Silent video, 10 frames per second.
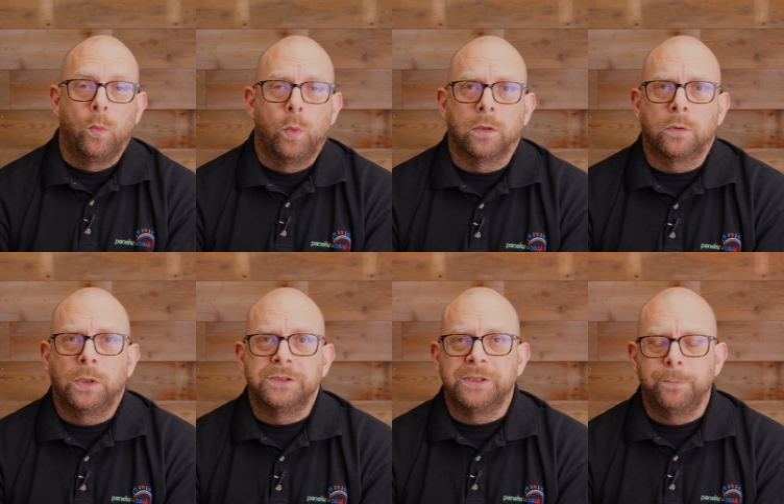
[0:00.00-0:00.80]
Well,
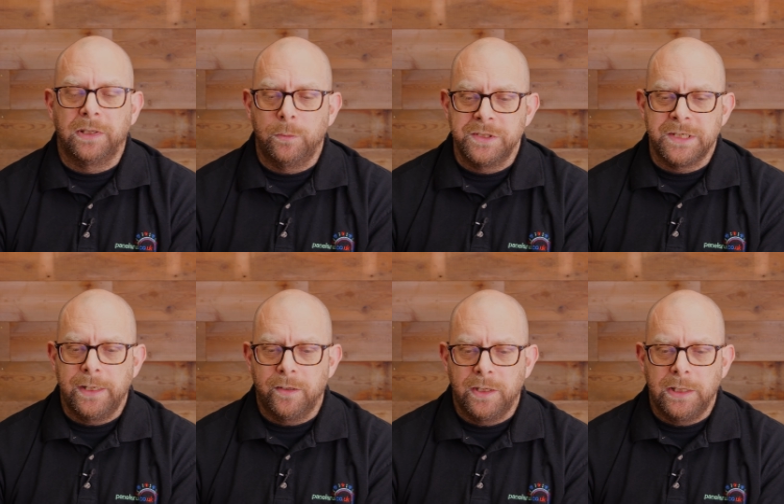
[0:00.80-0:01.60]
quite simply, we
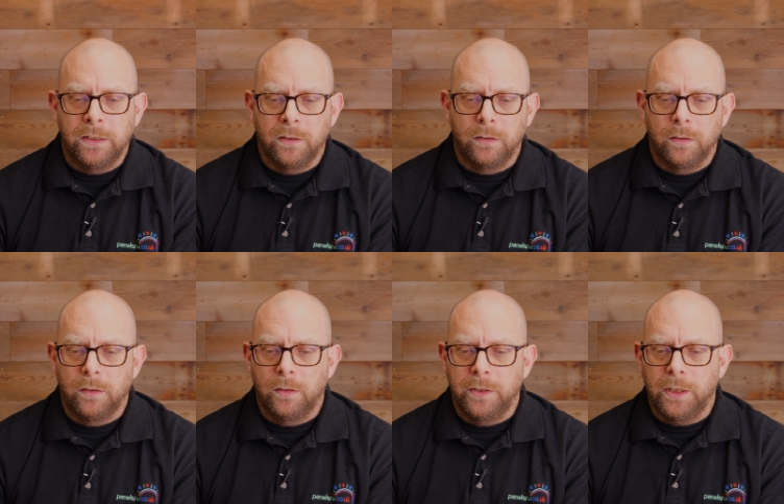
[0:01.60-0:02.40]
take the
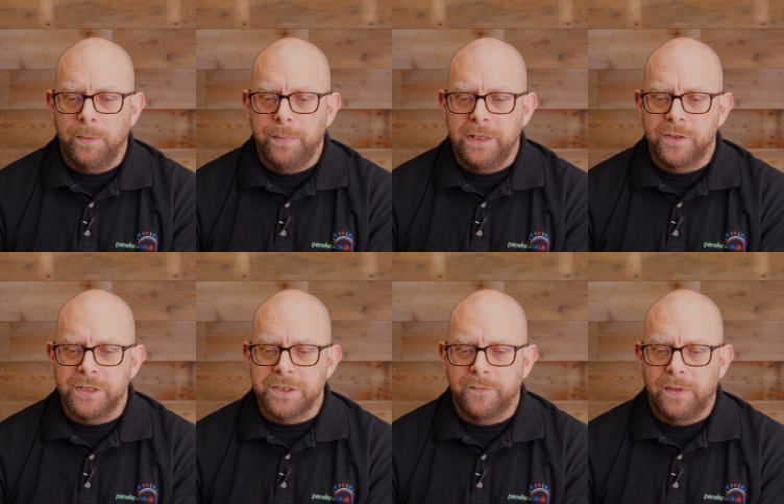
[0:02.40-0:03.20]
IP
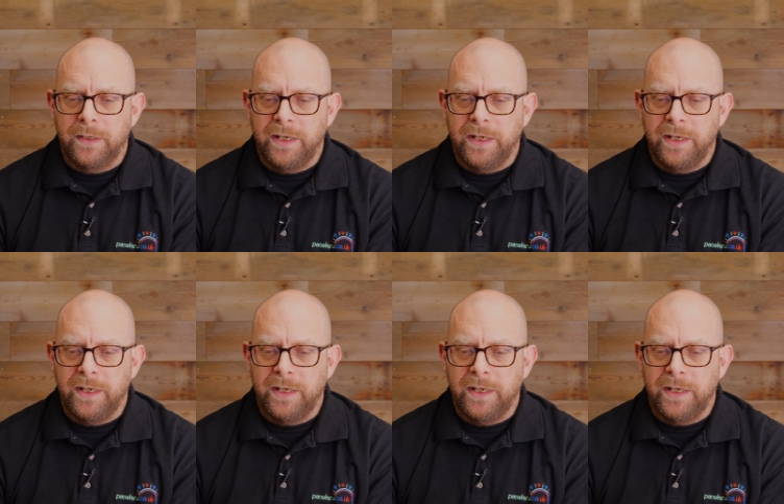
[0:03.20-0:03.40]
address of our